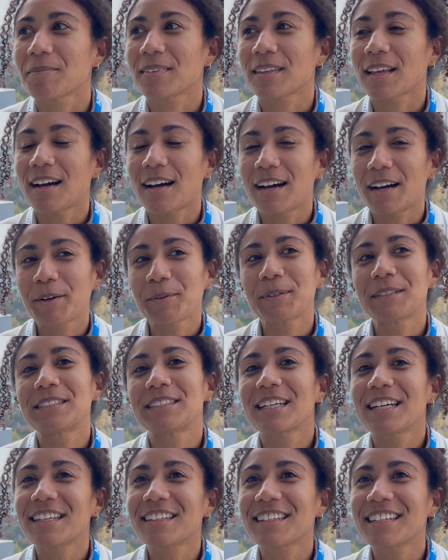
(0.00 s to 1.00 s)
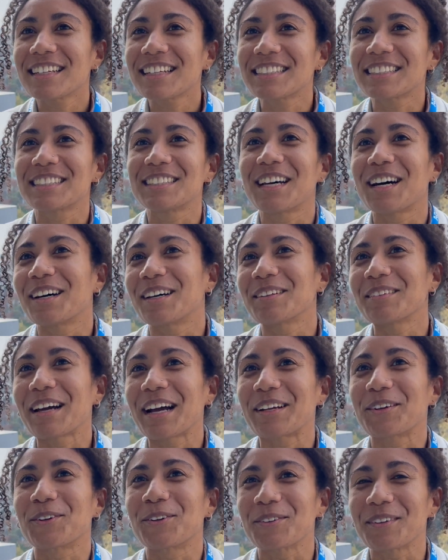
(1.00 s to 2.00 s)
I would say that it's not, I
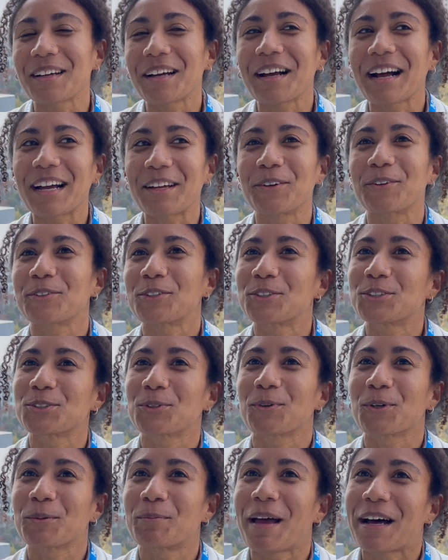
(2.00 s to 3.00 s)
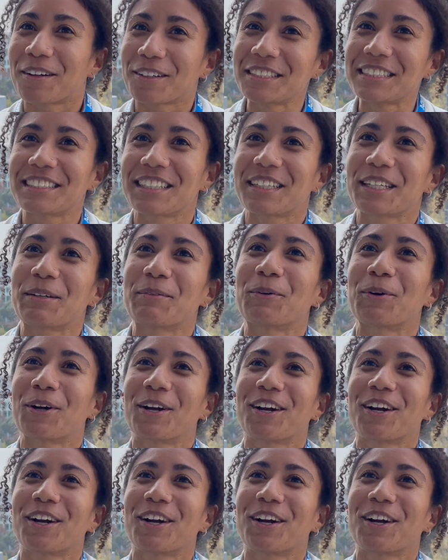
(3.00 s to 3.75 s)
don't use the word balance anymore